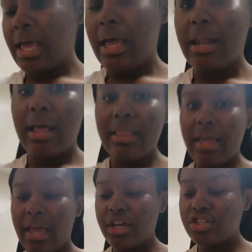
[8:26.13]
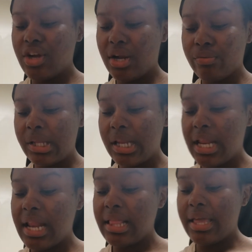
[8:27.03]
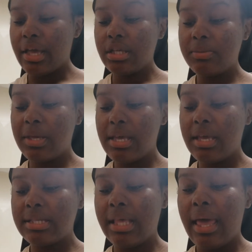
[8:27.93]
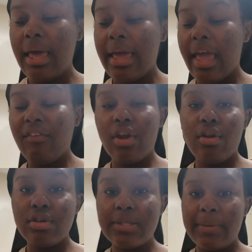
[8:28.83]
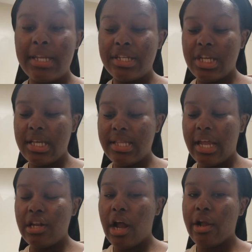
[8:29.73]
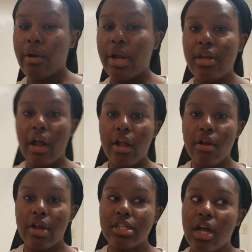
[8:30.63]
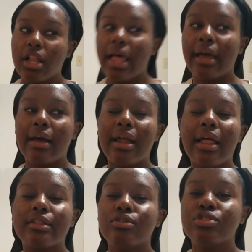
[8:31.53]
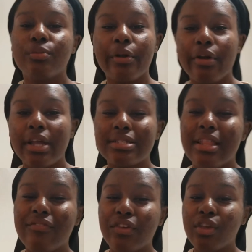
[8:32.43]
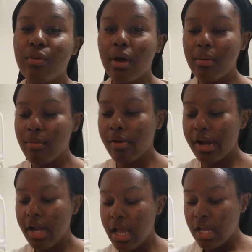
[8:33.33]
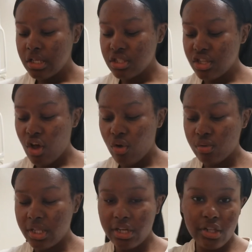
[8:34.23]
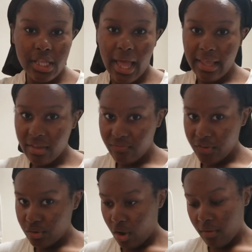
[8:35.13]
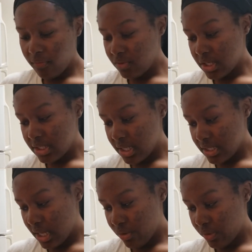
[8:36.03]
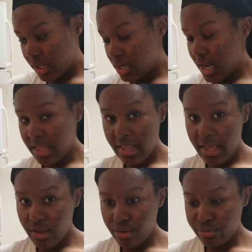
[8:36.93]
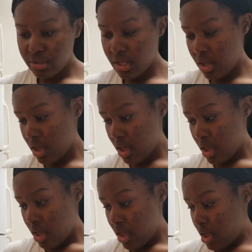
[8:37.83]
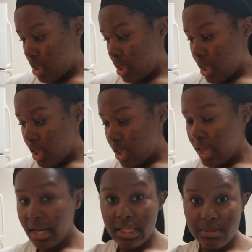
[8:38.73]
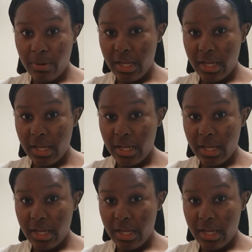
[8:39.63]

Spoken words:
Nothing extra. I don't really need anything else, because if you don't know, spinach is a darker green. Darker greens are like kind of like those super greens, and they fill you up more. So literally I get filled off of just this. I don't really need anything else, and it's pretty